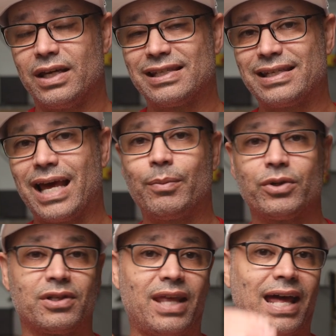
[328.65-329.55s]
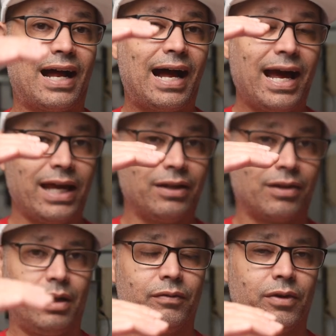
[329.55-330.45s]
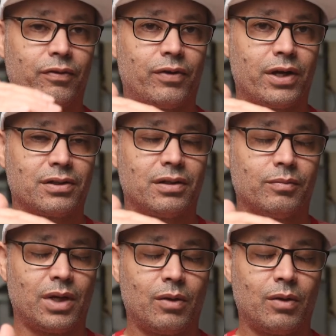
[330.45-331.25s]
establish that height of the frustum.